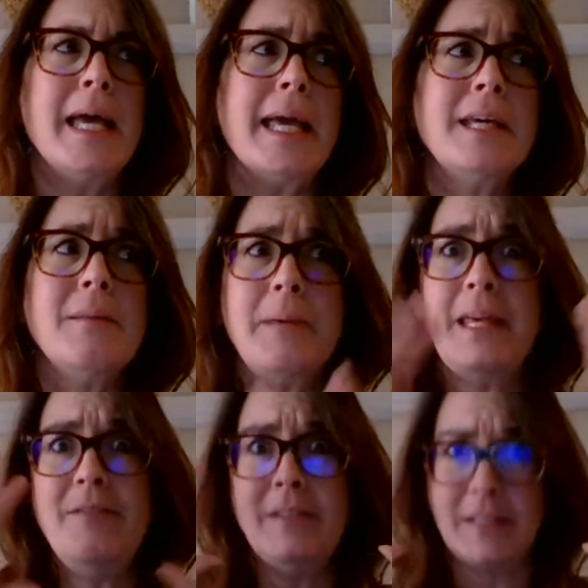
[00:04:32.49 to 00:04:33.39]
It could be
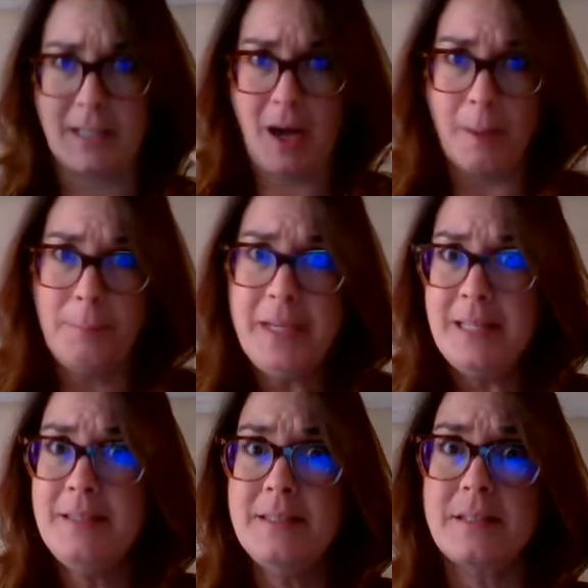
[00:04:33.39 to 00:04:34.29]
even the
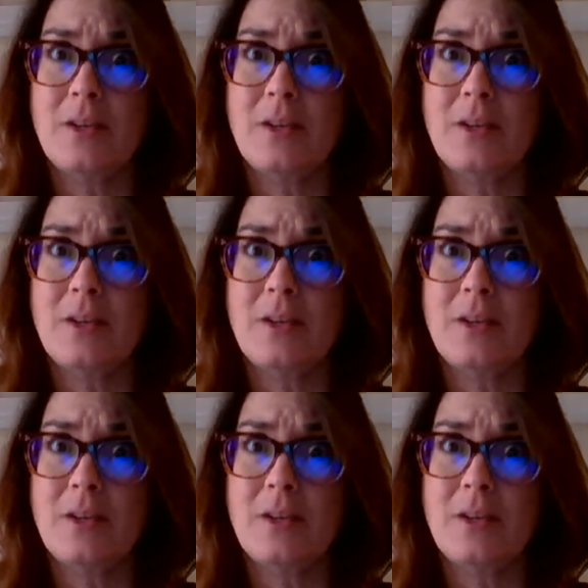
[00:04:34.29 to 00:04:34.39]
company's